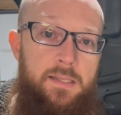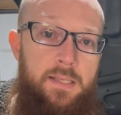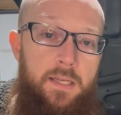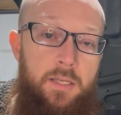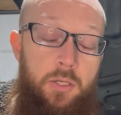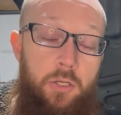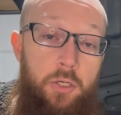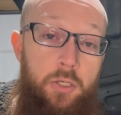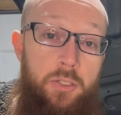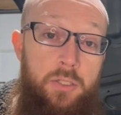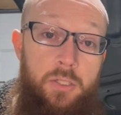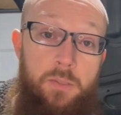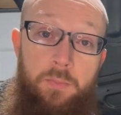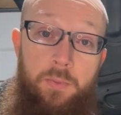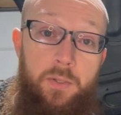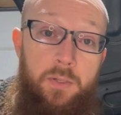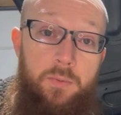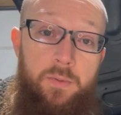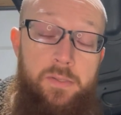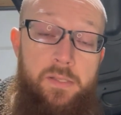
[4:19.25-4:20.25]
I could just
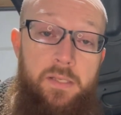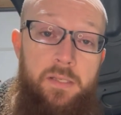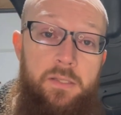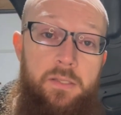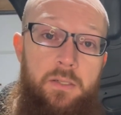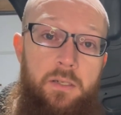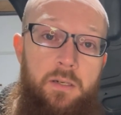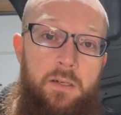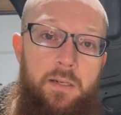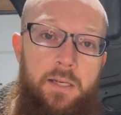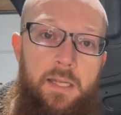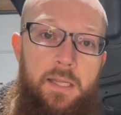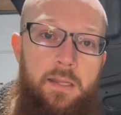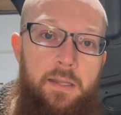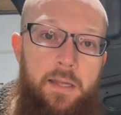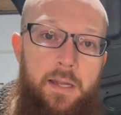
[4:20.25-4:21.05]
put a resistor in